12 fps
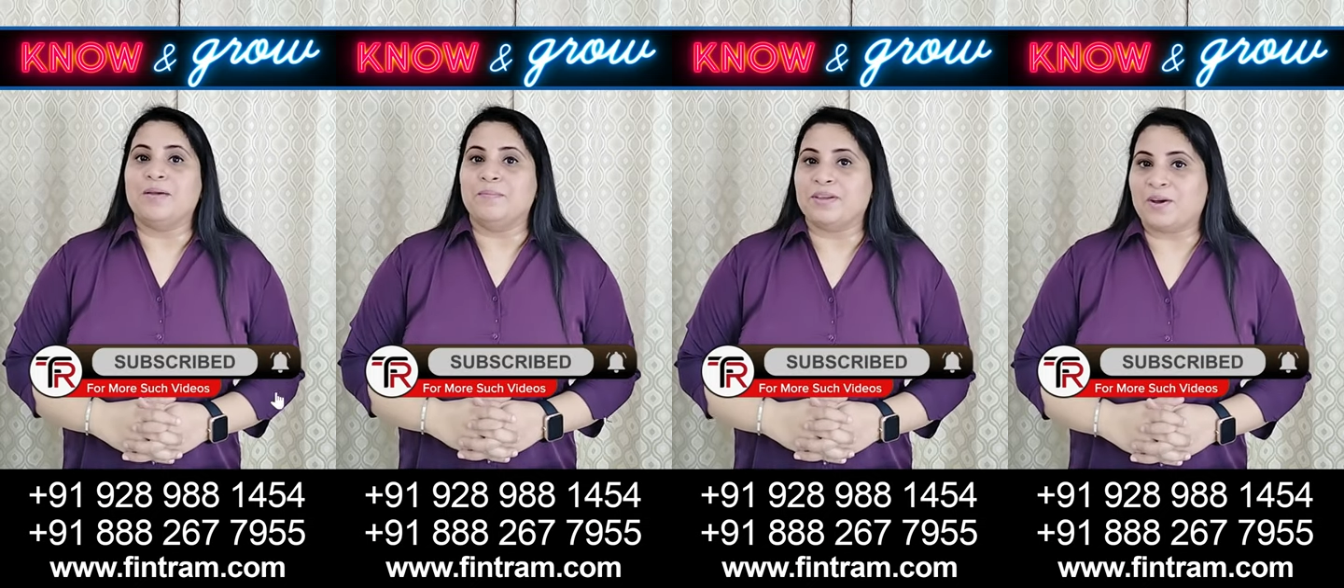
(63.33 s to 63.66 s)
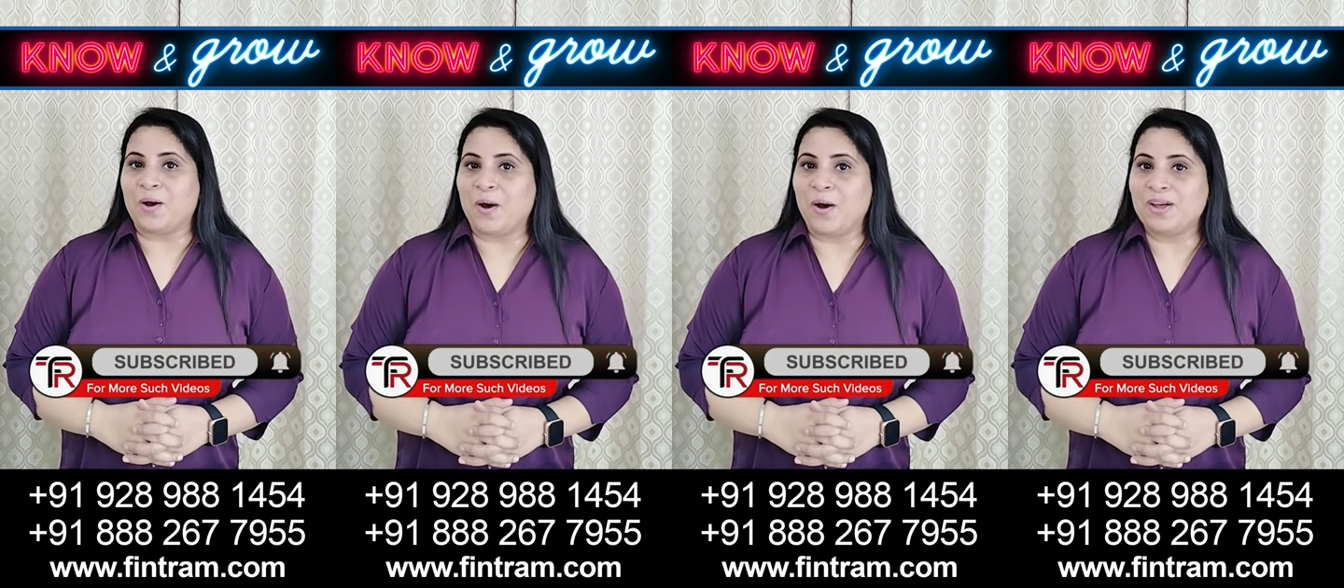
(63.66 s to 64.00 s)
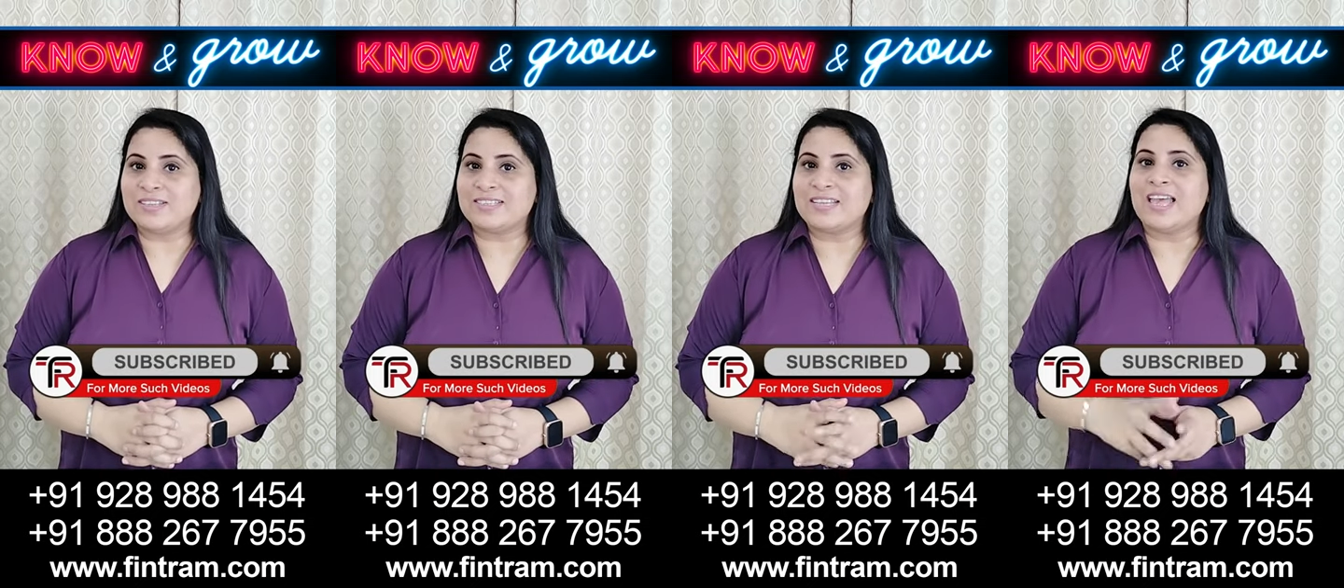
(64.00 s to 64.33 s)

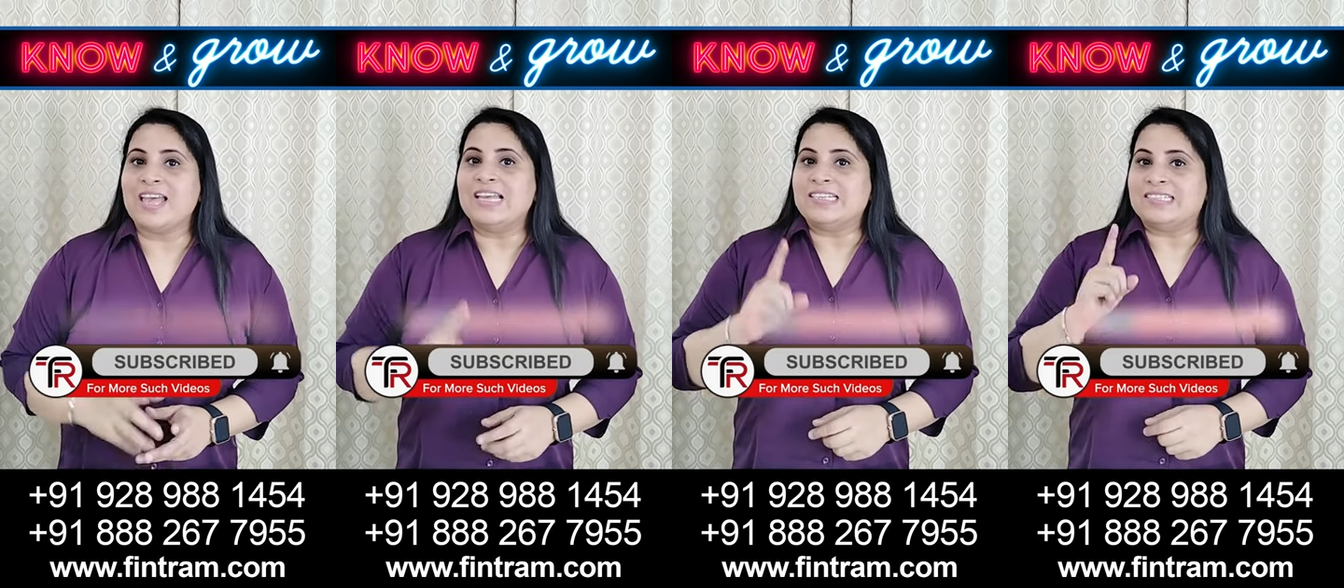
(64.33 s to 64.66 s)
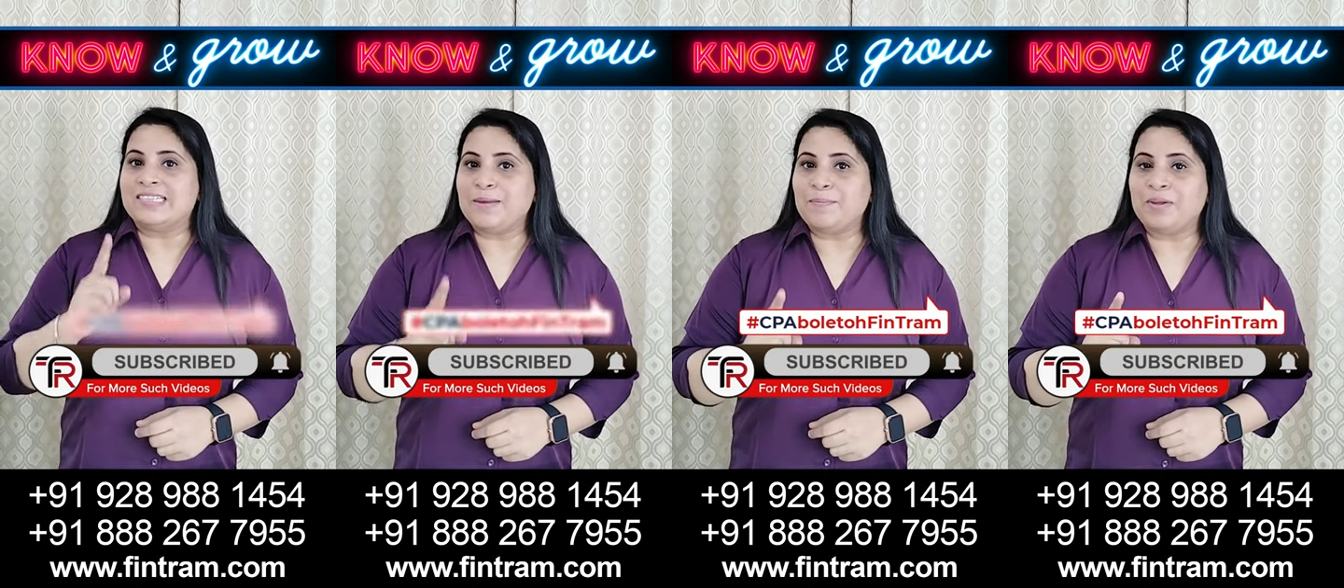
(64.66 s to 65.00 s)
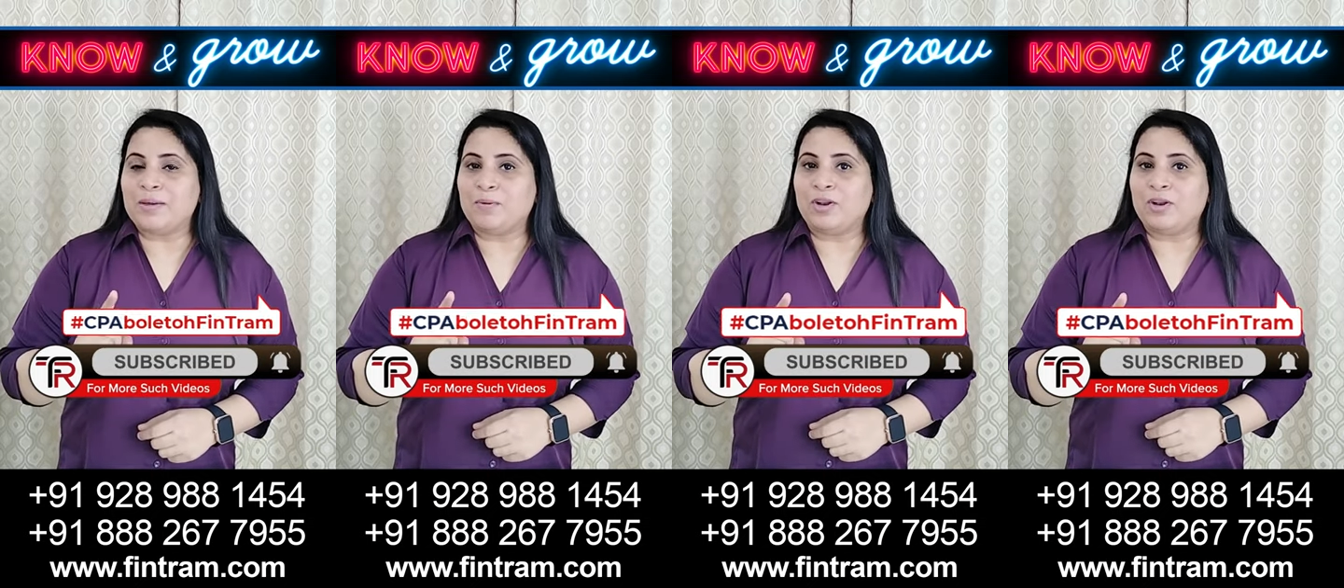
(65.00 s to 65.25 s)
because CPA